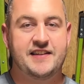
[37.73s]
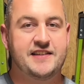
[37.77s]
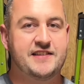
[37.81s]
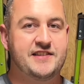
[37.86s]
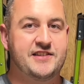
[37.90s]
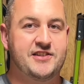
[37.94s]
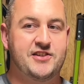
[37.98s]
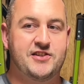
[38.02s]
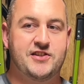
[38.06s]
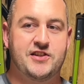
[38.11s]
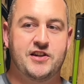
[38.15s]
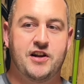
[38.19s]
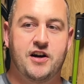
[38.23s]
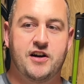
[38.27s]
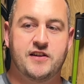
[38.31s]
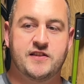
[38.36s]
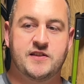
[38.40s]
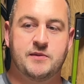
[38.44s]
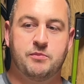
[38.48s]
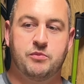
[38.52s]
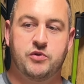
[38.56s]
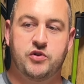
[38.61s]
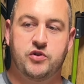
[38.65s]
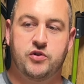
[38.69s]
It's just an
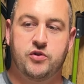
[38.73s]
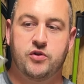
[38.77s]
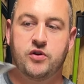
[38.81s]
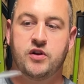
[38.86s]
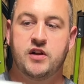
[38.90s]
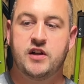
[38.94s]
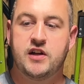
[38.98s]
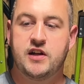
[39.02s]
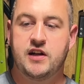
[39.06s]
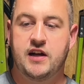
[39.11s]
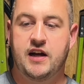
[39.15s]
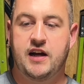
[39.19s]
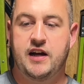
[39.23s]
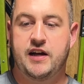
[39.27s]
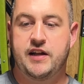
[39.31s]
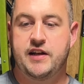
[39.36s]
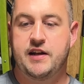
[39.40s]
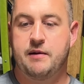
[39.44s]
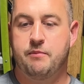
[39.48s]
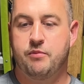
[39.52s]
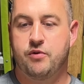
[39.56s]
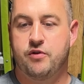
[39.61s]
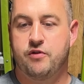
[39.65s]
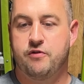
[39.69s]
awesome little uh,
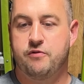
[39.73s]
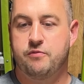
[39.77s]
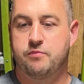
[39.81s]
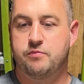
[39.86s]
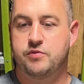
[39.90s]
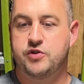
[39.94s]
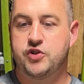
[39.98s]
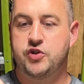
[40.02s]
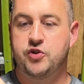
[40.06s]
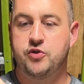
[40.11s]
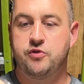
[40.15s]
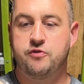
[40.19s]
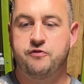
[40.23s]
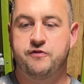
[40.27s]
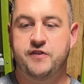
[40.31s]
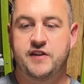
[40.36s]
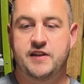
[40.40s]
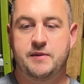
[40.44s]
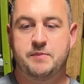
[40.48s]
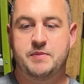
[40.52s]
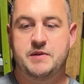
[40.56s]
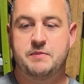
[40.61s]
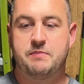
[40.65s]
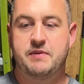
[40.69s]
number two
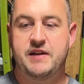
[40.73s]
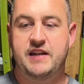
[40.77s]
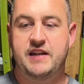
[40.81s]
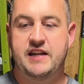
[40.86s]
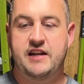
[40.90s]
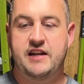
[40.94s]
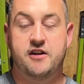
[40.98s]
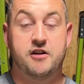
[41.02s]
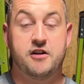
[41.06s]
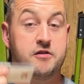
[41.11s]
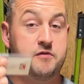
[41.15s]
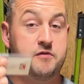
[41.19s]
Phillips bit here.